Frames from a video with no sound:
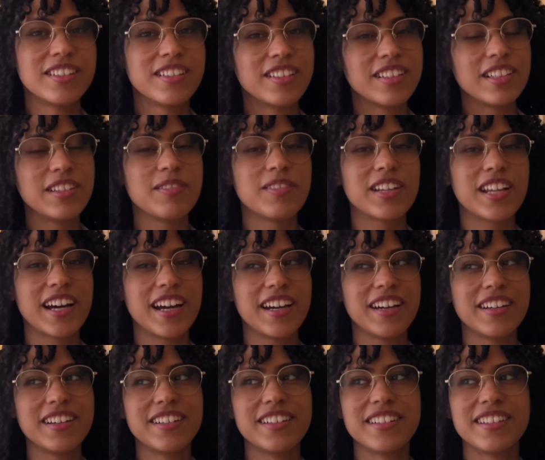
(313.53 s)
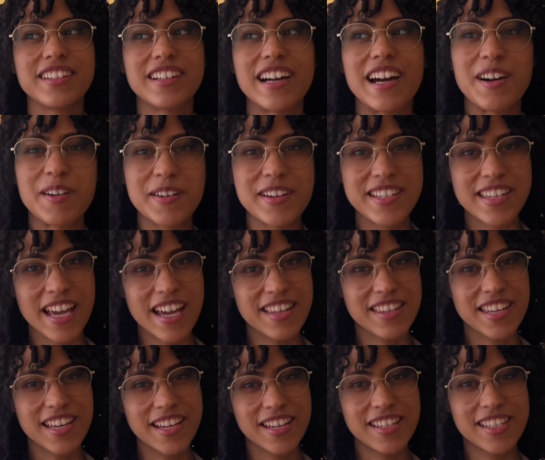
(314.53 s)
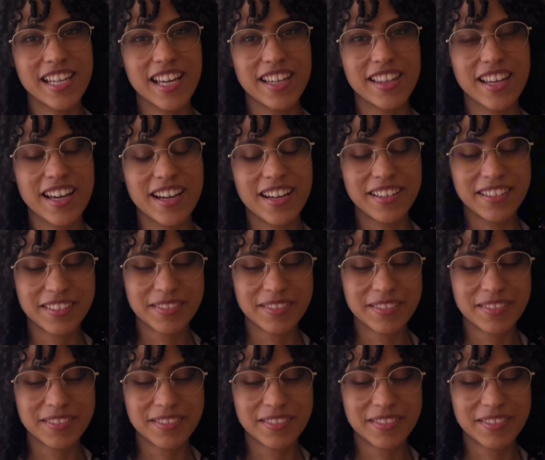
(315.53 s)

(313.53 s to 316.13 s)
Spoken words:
leave a like. I always hate saying that.